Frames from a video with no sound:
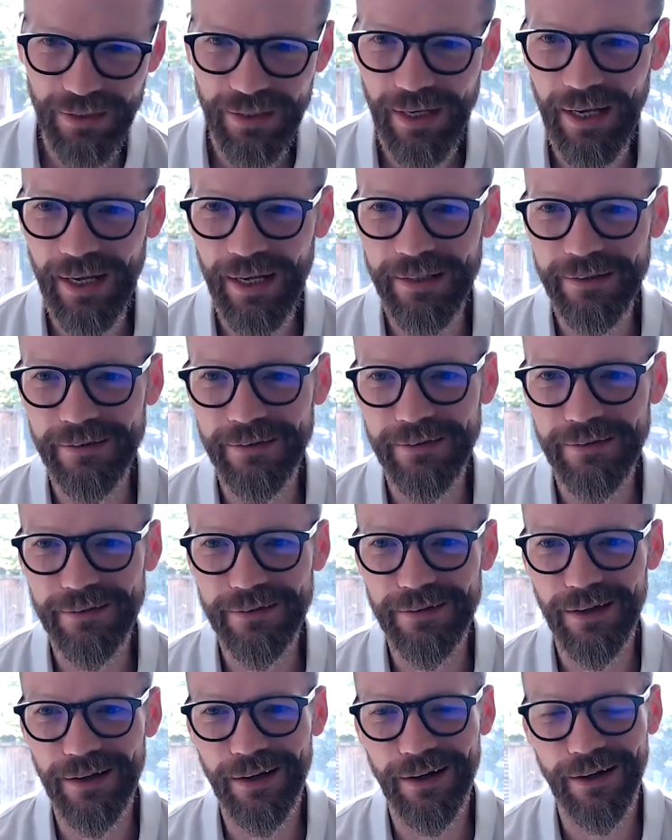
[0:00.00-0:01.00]
And
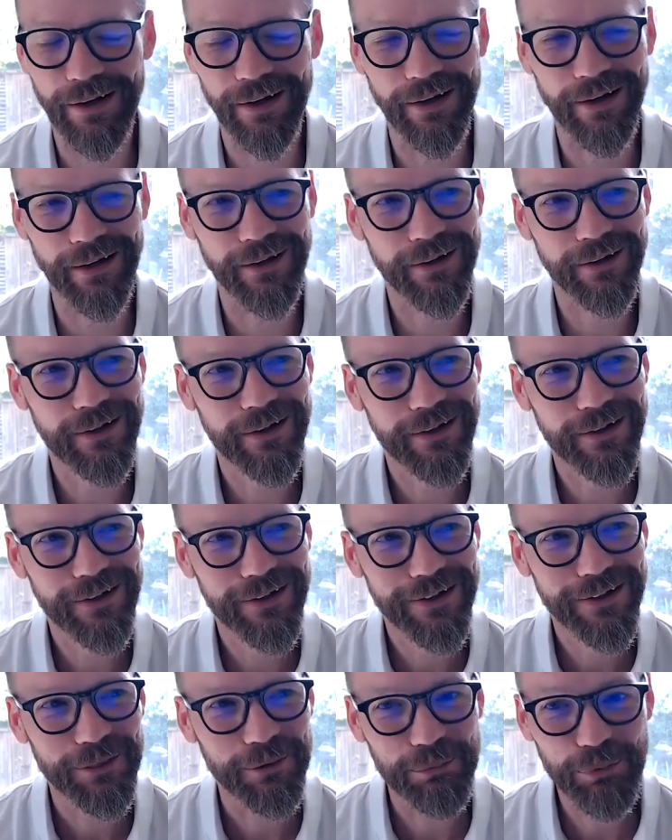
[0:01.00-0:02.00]
the
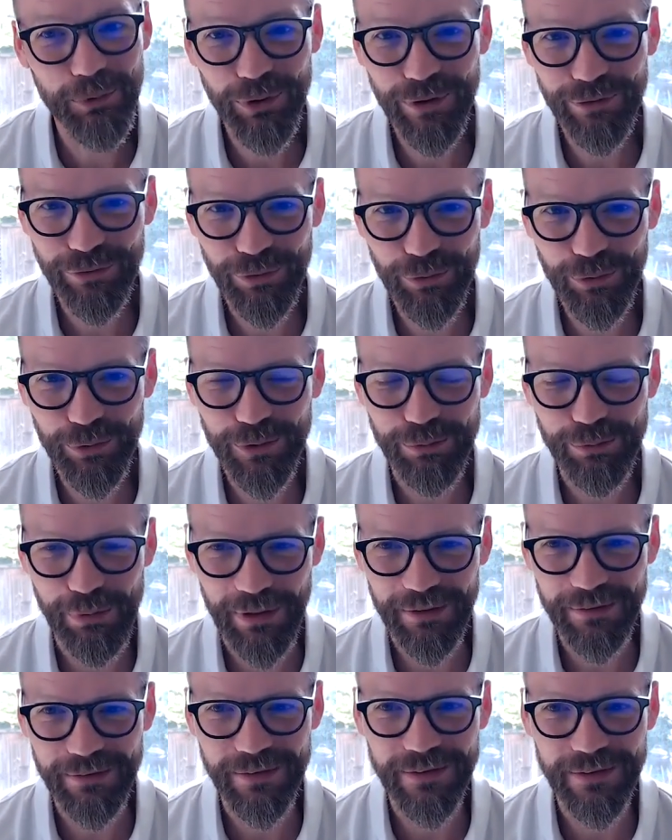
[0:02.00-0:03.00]
more I've thought
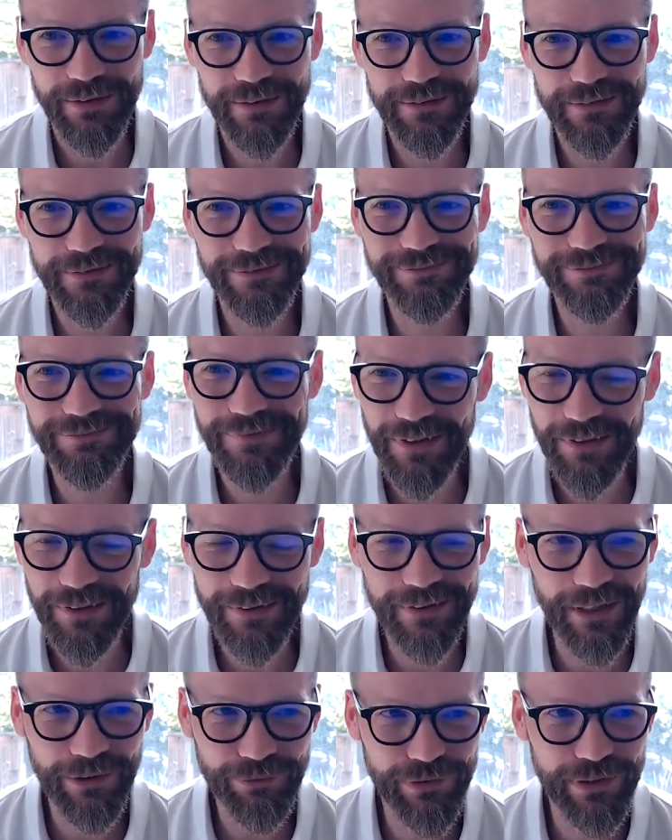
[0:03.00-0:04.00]
about it,
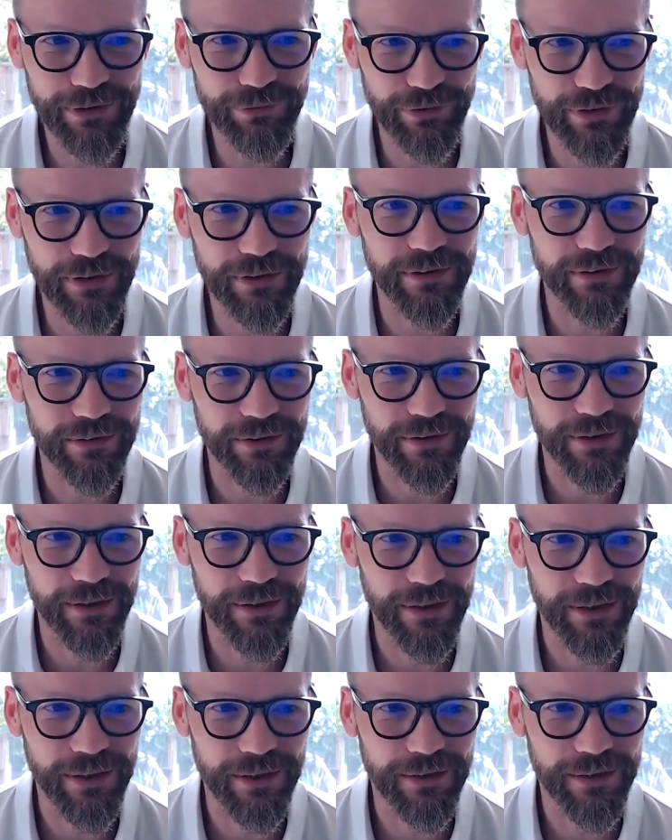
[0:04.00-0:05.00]
there's definitely
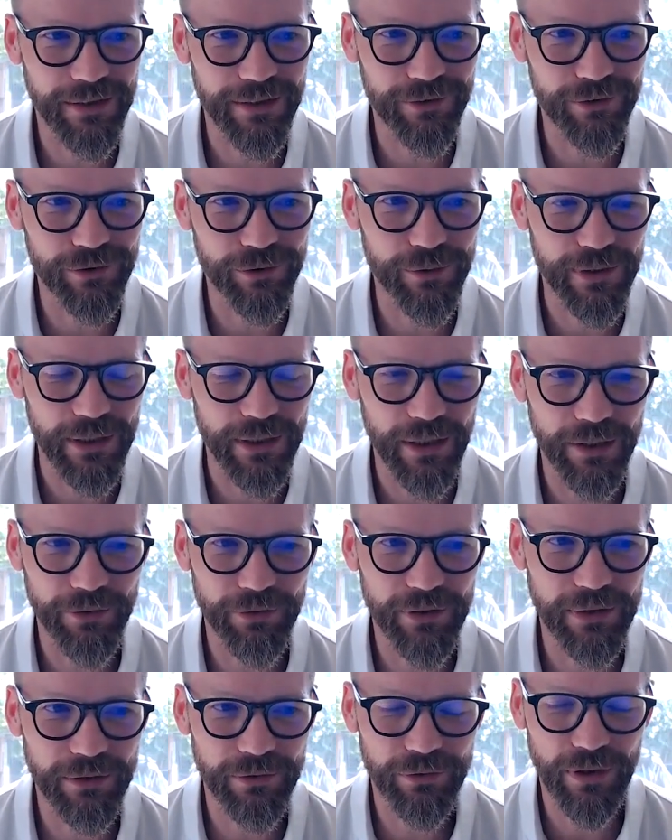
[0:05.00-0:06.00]
validity in doing it. I
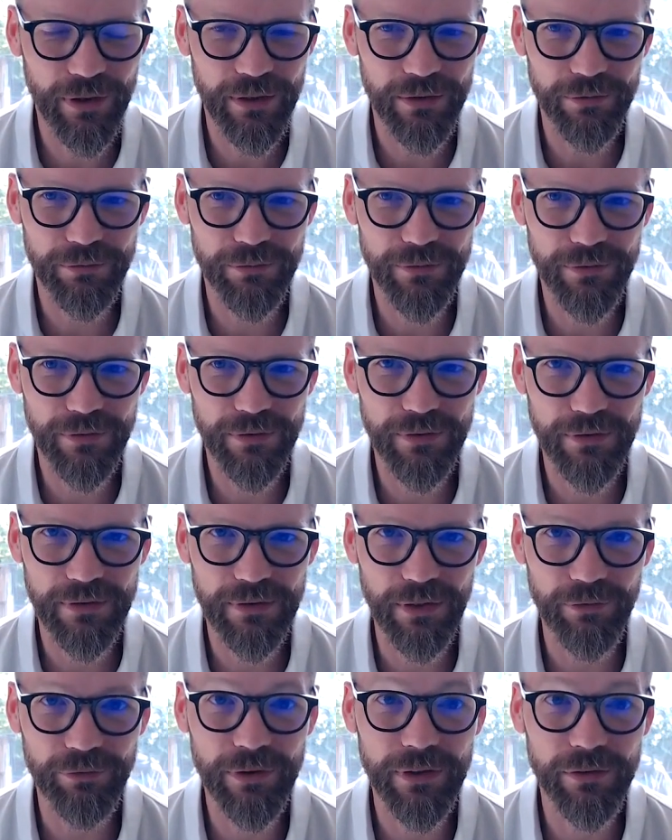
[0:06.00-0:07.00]
think it's
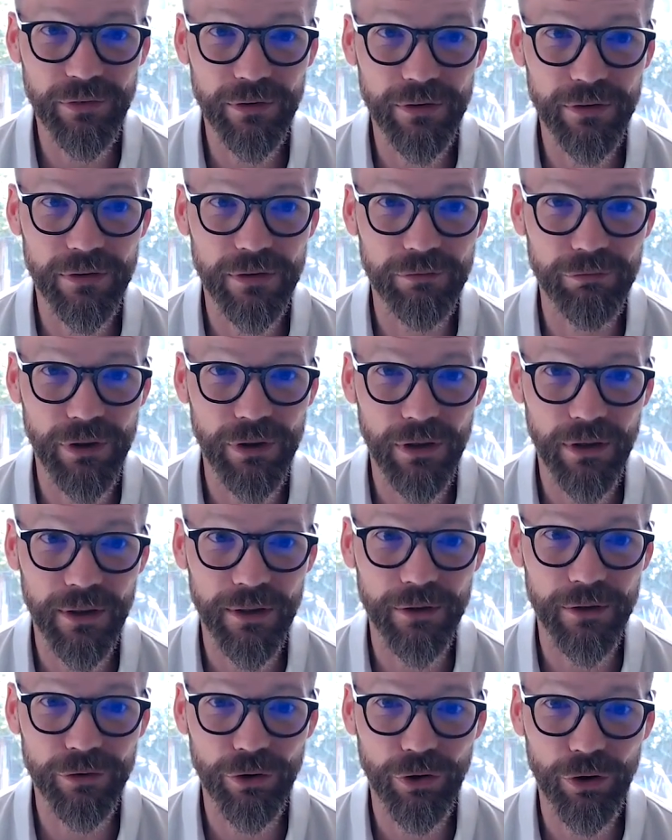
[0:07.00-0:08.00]
definitely
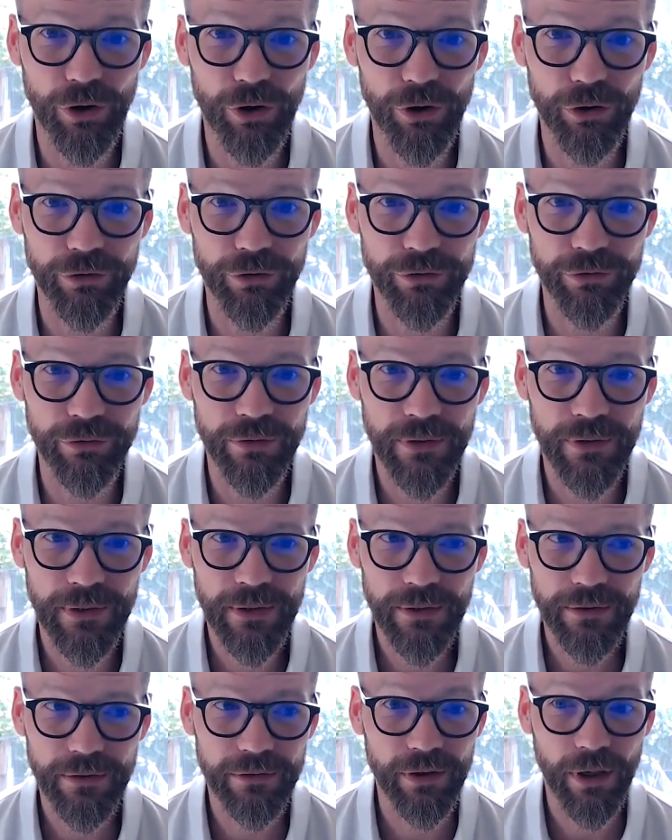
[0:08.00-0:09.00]
reliant on
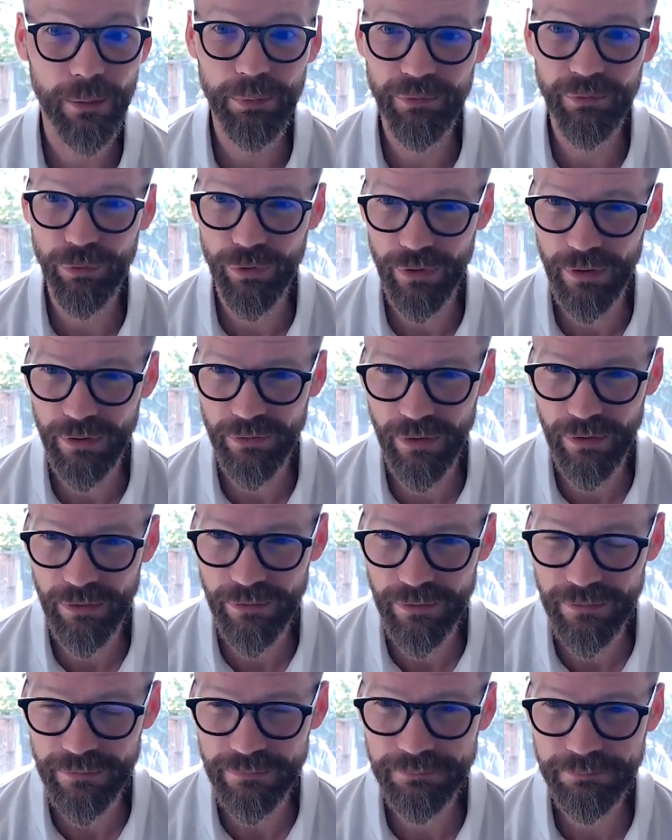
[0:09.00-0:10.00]
the type of
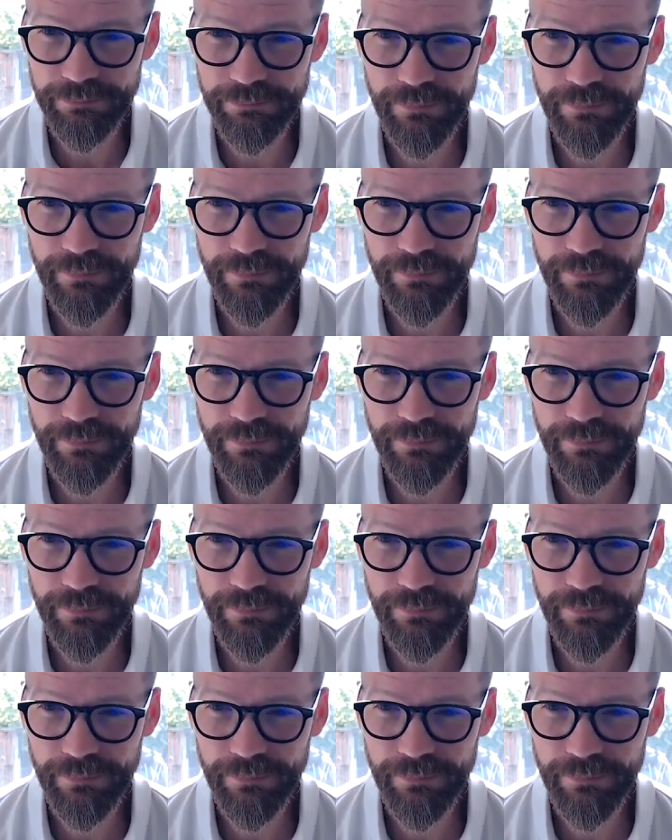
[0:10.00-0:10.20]
organization.